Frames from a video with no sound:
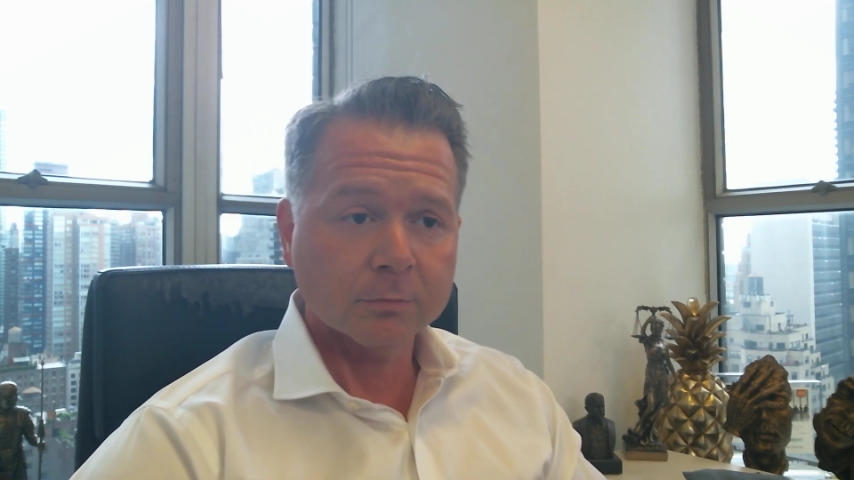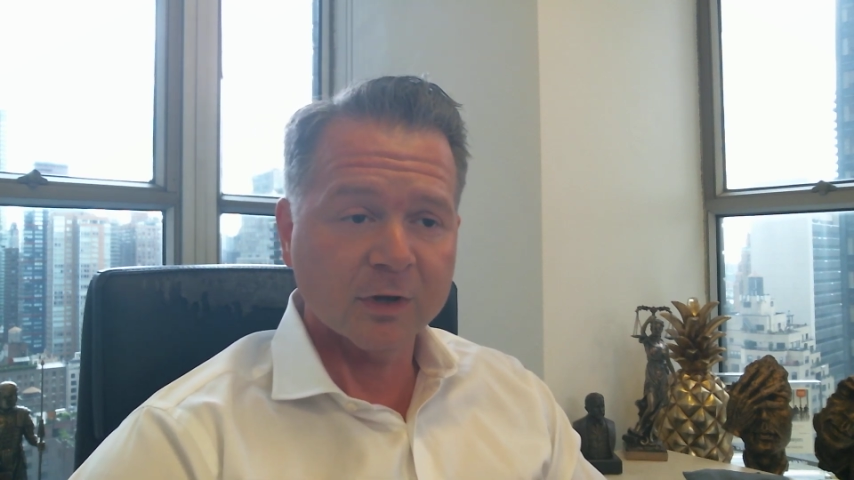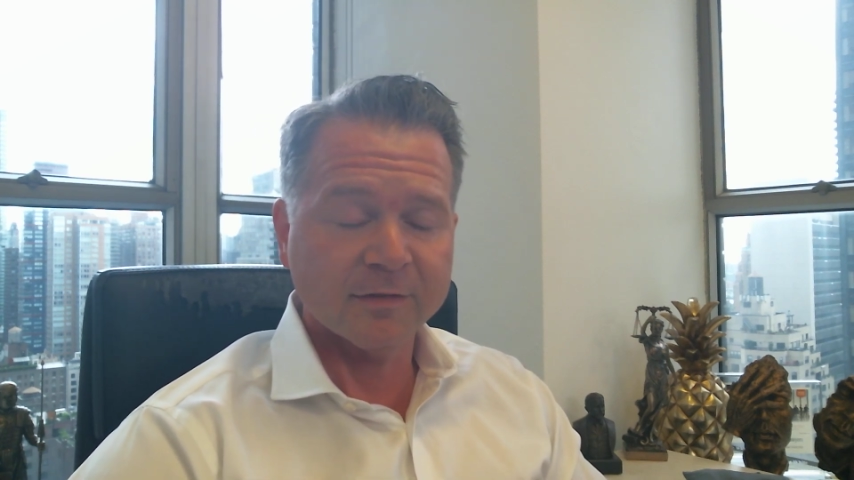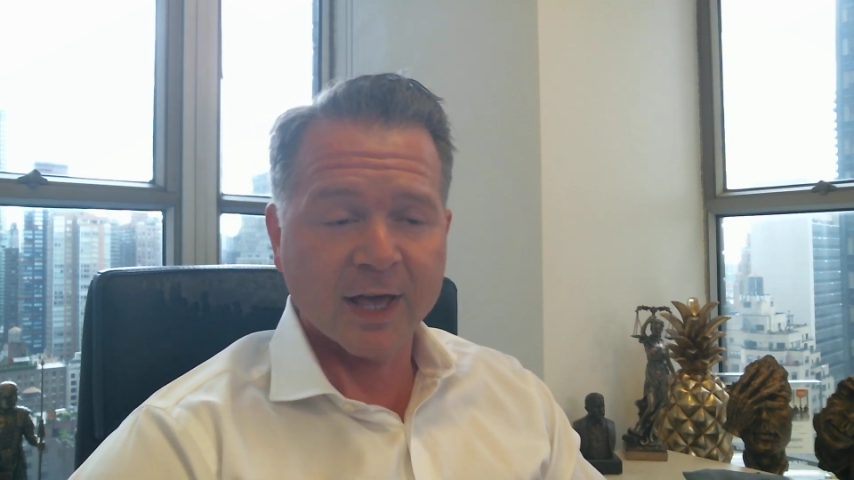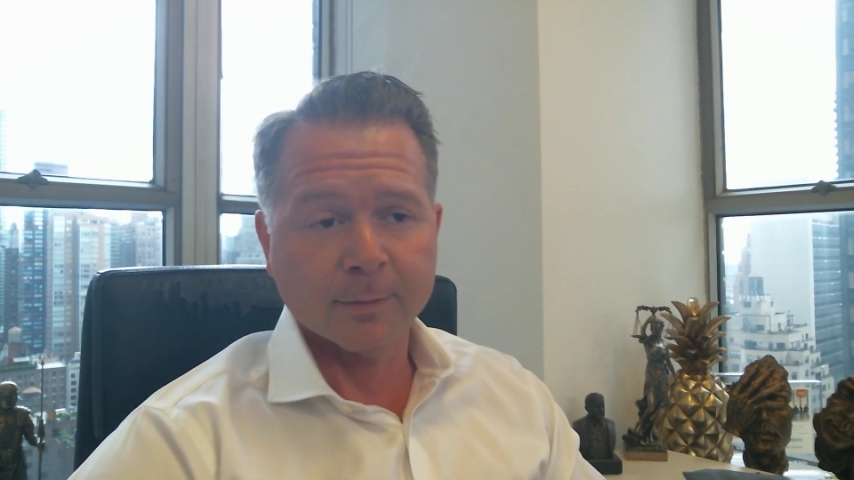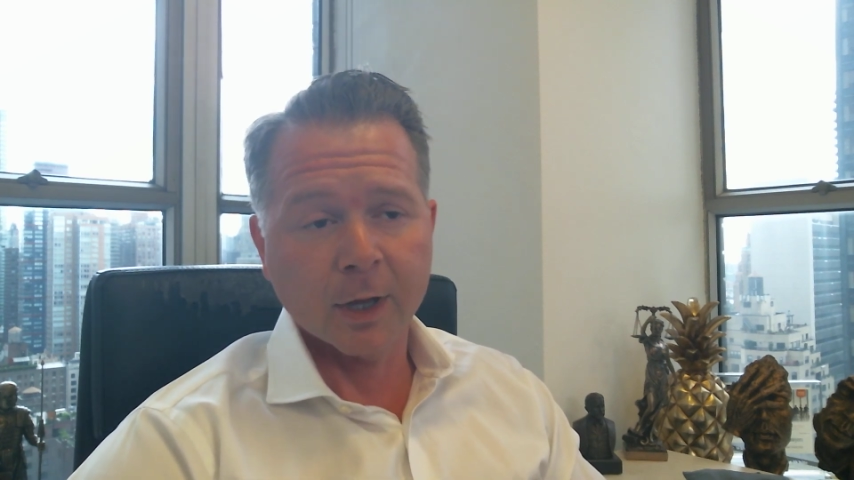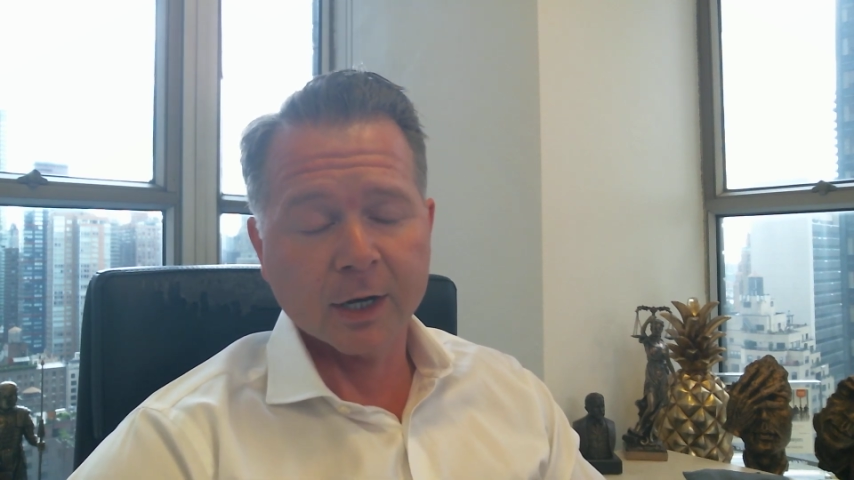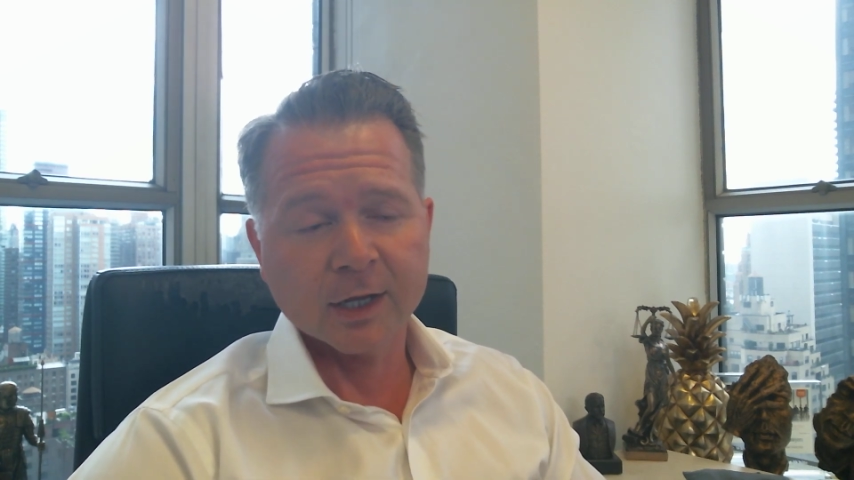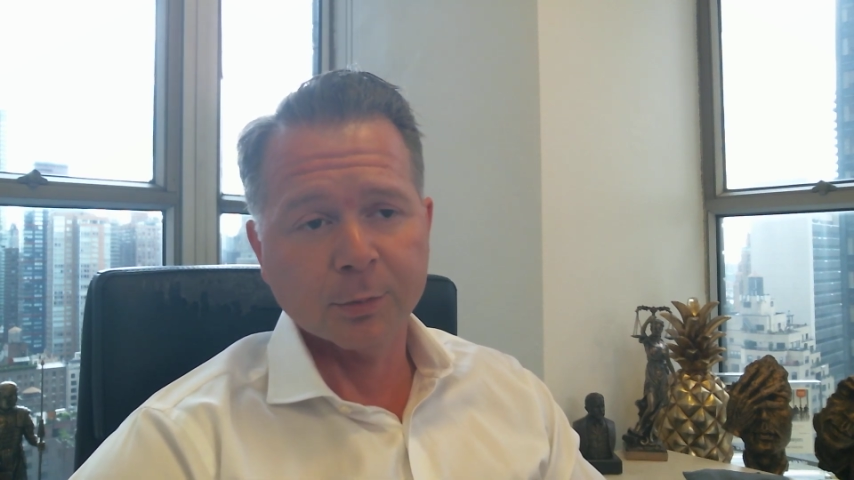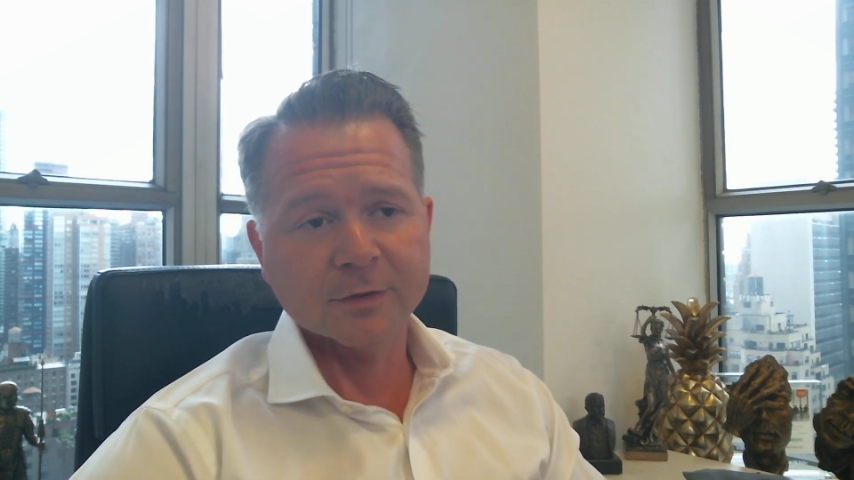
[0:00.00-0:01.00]
We've had him on
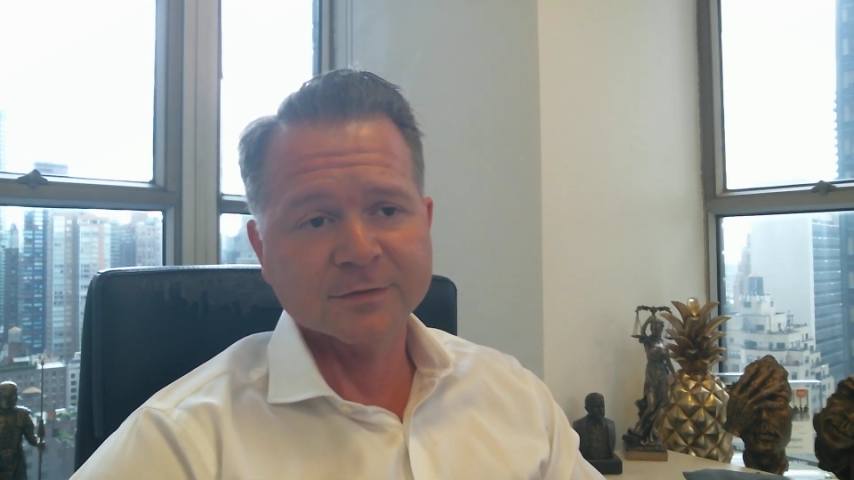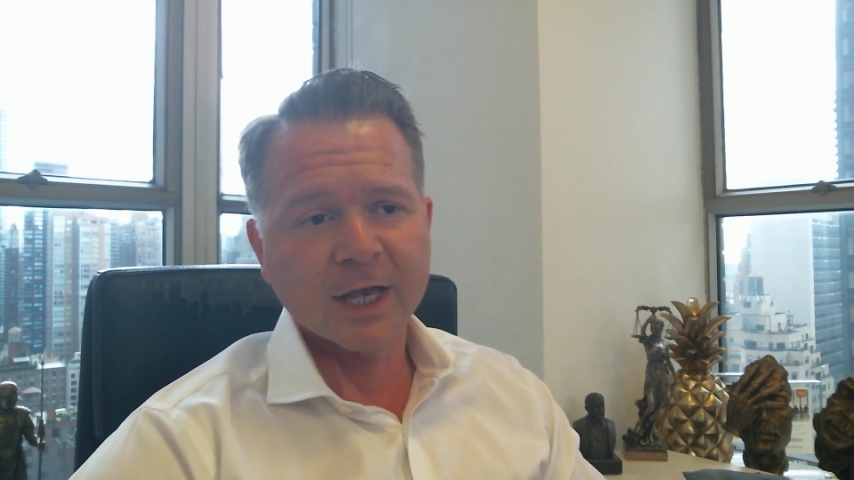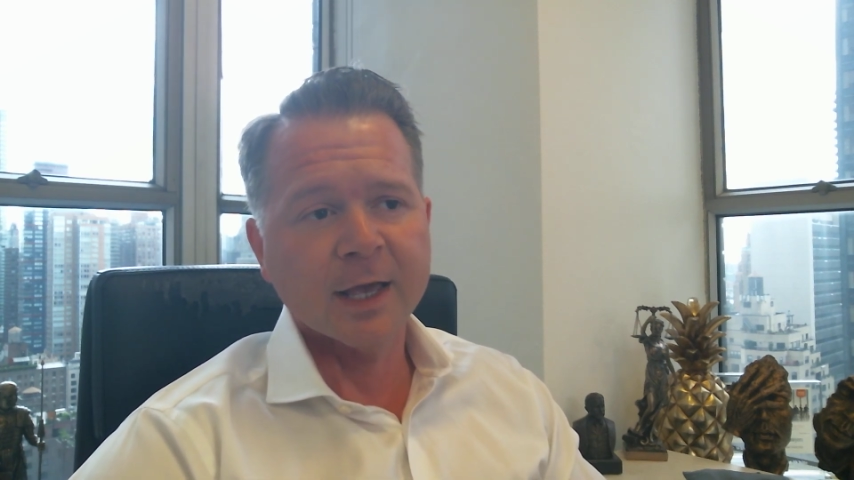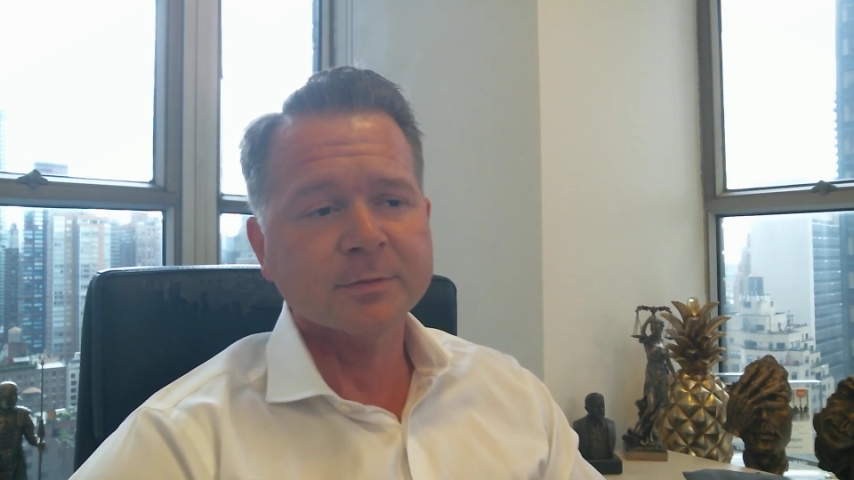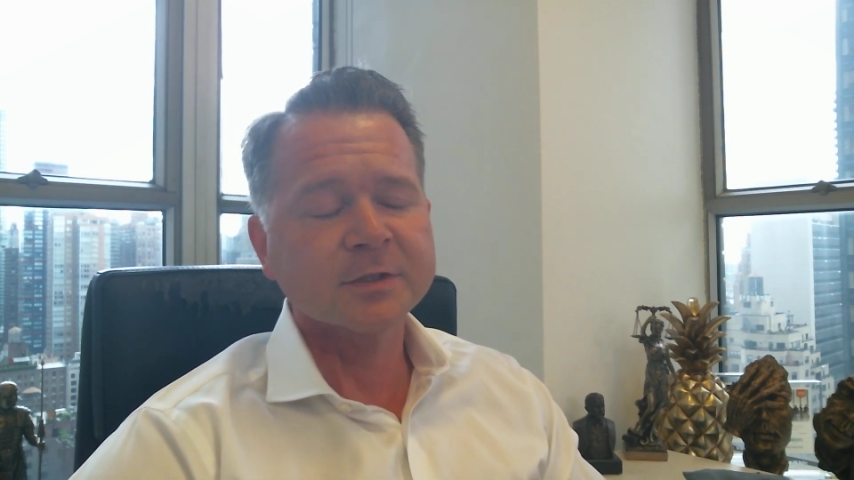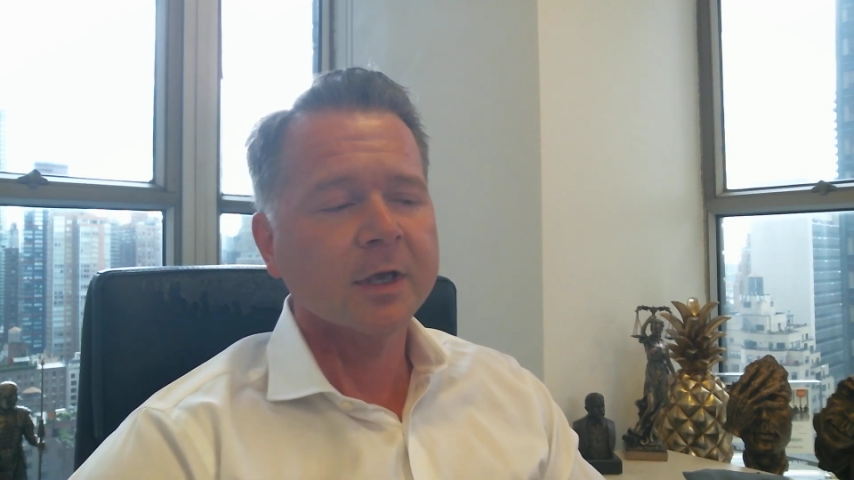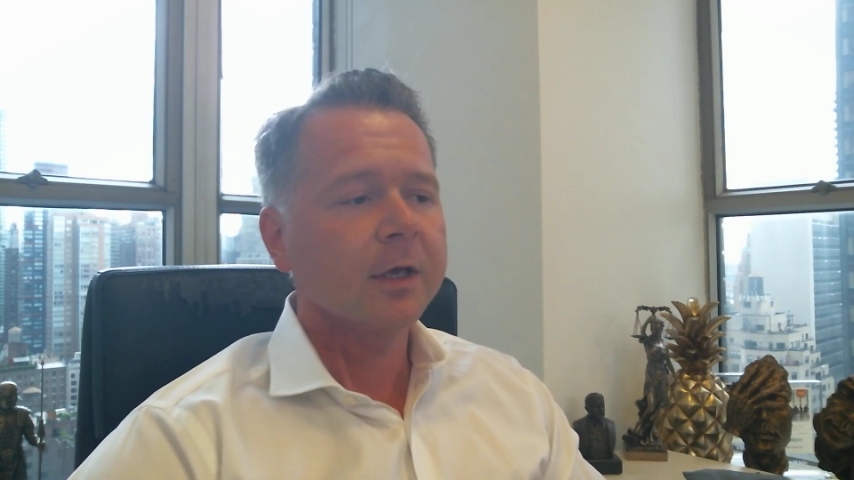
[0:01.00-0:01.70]
a couple of times.